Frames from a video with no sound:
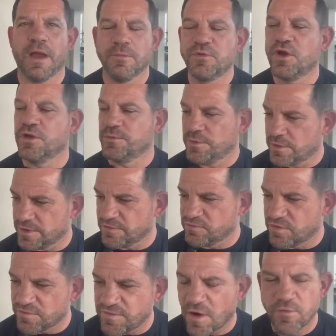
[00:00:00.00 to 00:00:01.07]
I'm good. We're on a
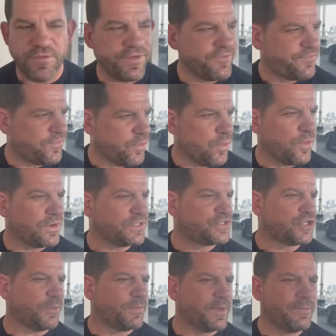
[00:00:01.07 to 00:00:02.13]
revolving floor at the
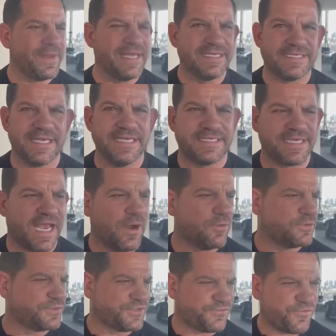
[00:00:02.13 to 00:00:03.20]
top of the BT Tower,
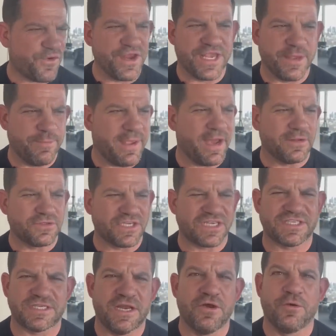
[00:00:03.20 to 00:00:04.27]
which is freaking me out
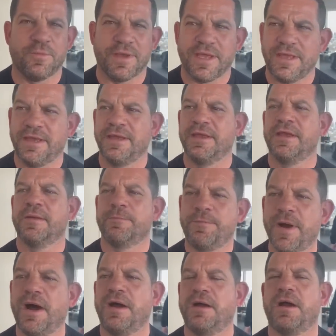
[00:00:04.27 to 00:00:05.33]
just a little bit.
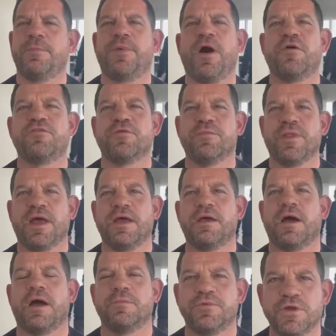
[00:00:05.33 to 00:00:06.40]
But apart from that,
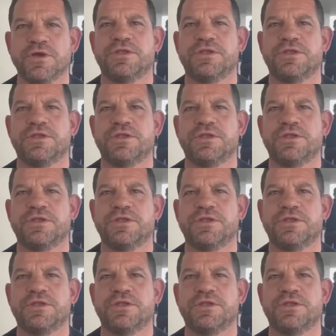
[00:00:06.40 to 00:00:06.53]
I'm good.